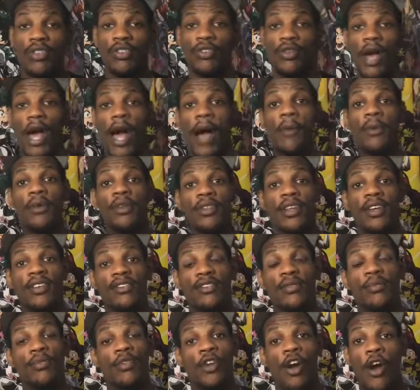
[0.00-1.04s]
you know, I would have done
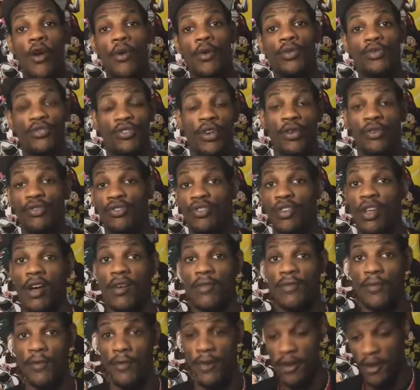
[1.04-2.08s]
some Naruto
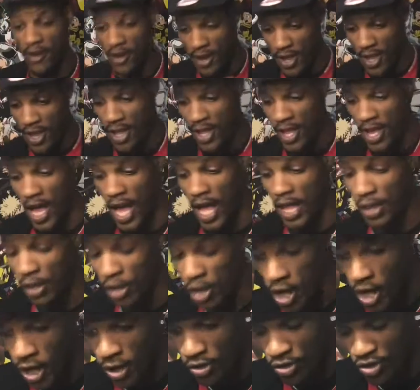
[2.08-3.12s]
stuff where I
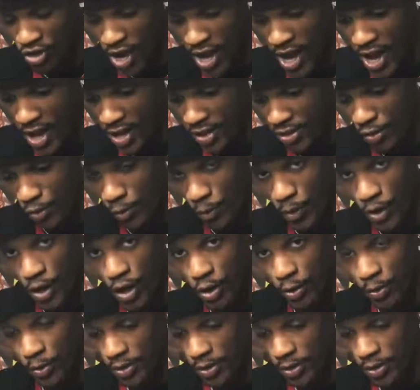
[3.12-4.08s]
lunge at the real